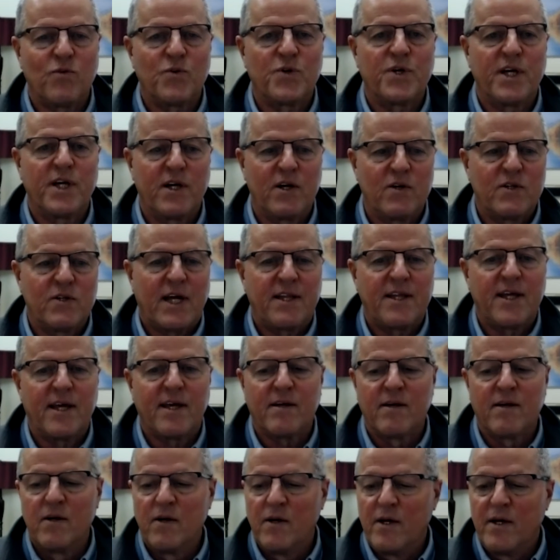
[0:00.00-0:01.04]
years, I think
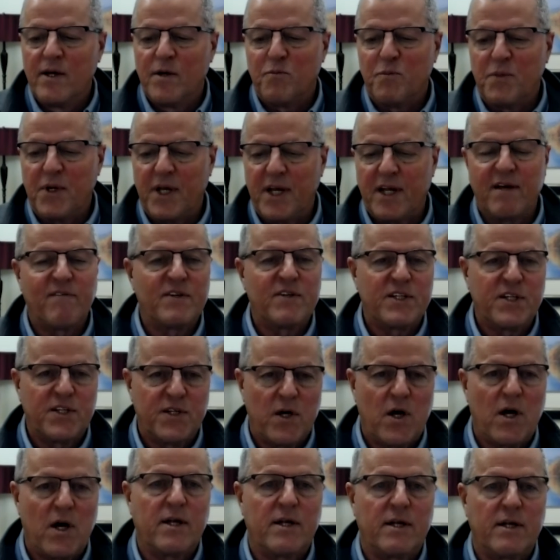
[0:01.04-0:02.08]
many of us
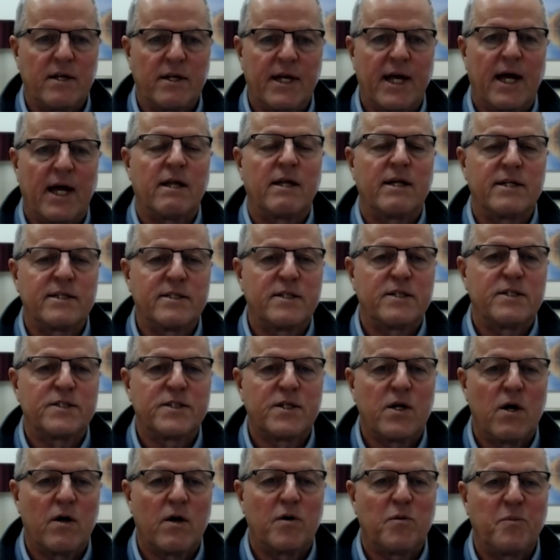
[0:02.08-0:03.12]
thought, yeah, this is
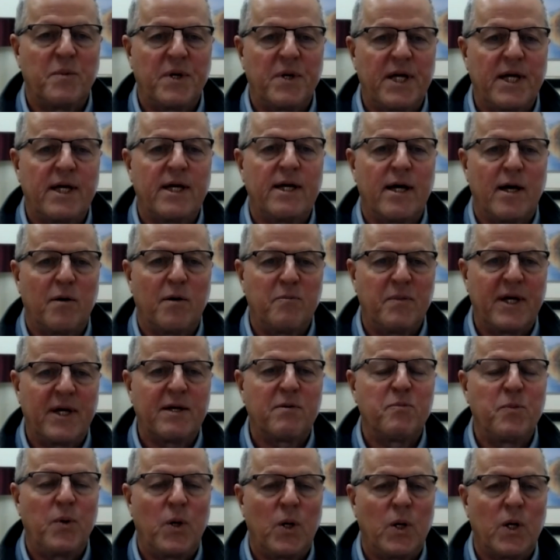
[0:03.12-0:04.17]
going to be a
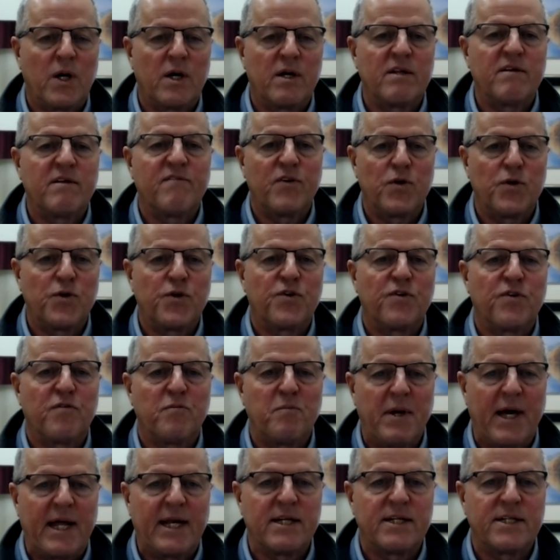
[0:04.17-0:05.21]
big part of the future of
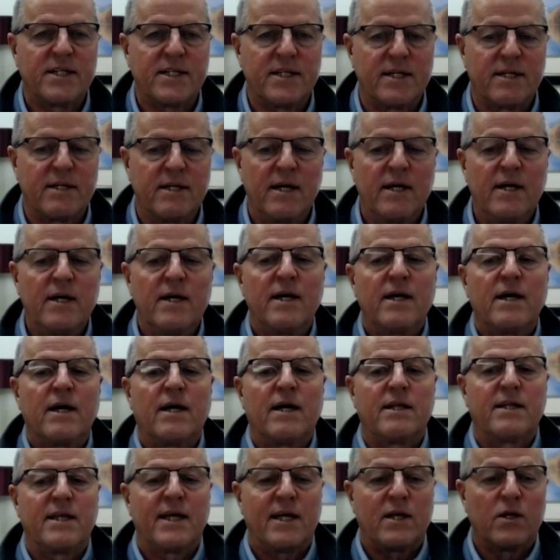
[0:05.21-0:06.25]
medicine.
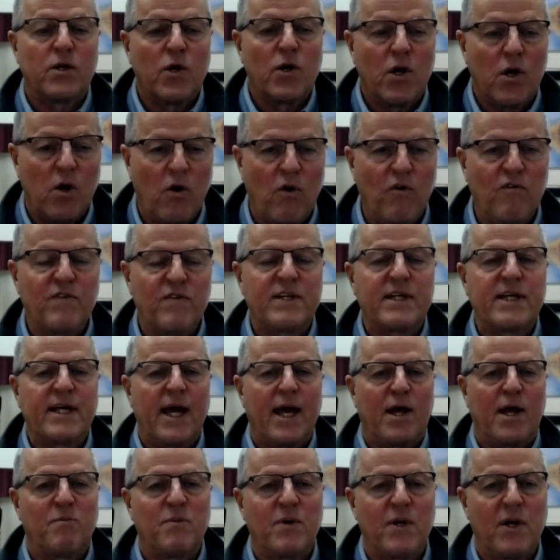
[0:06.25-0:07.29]
And then COVID
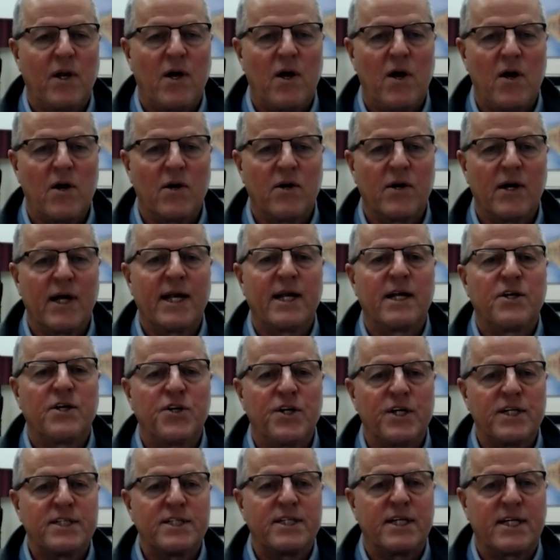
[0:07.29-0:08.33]
came along and it
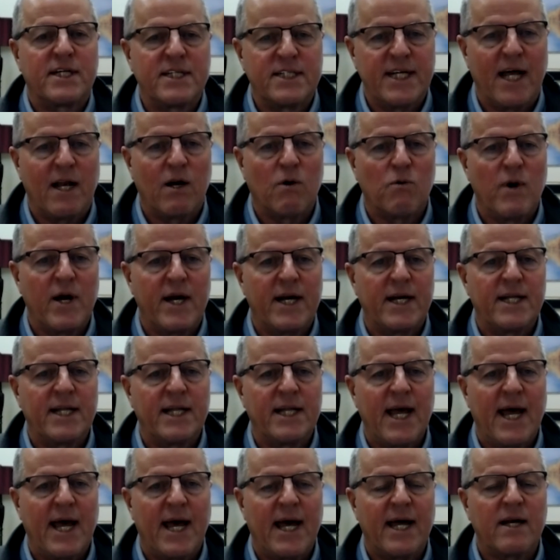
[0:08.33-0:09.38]
just accelerated
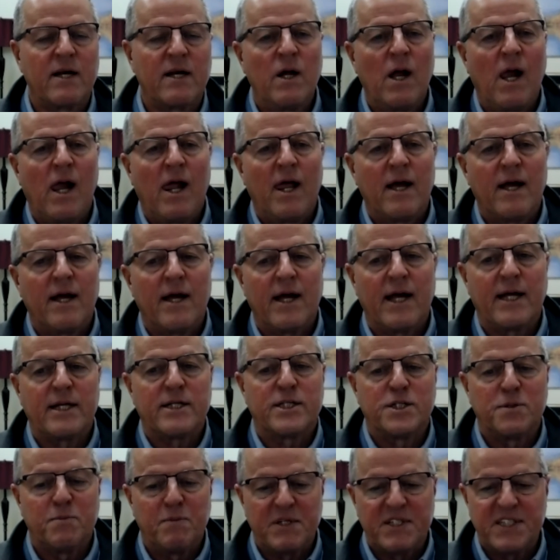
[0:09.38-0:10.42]
that. And
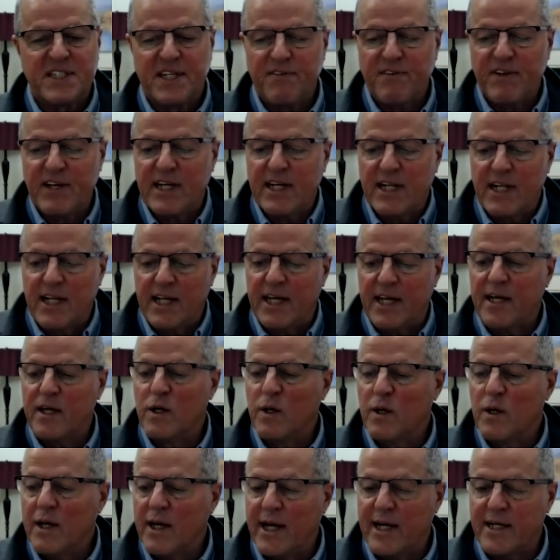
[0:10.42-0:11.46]
specifically,
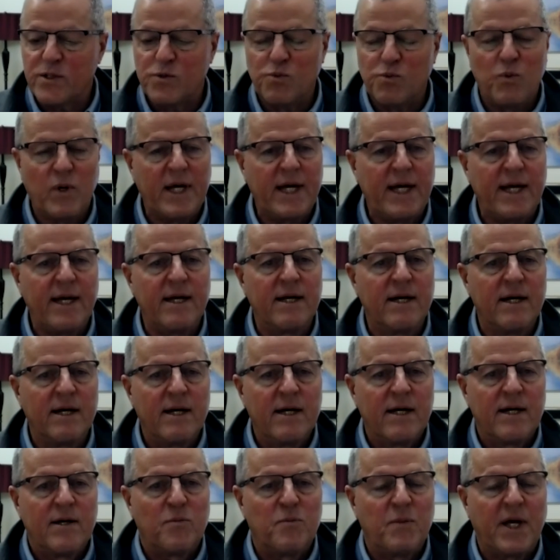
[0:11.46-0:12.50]
as we,
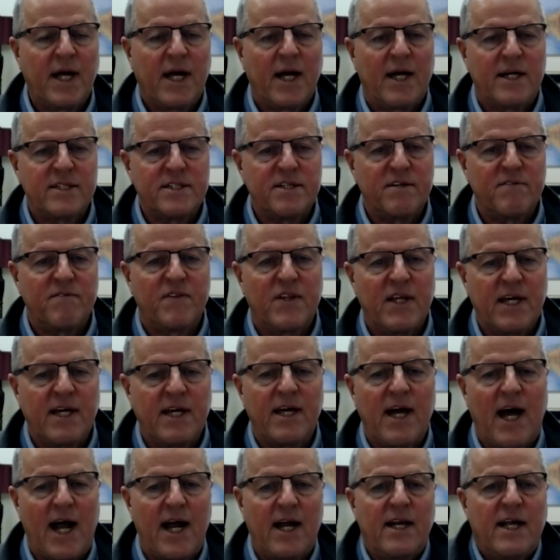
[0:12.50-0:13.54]
because of the
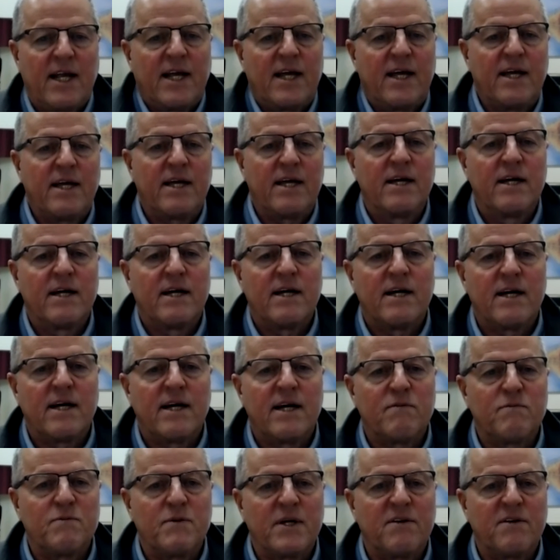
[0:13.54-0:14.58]
highly
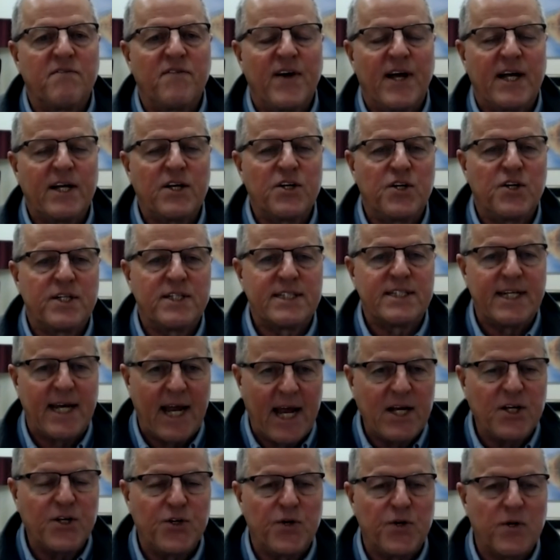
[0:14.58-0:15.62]
uh, infectious
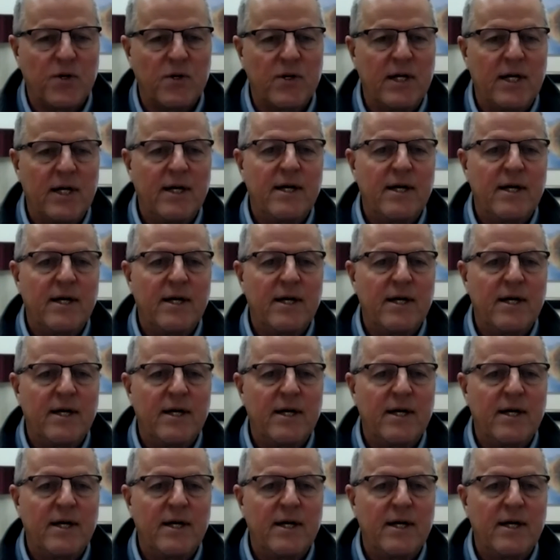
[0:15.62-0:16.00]
nature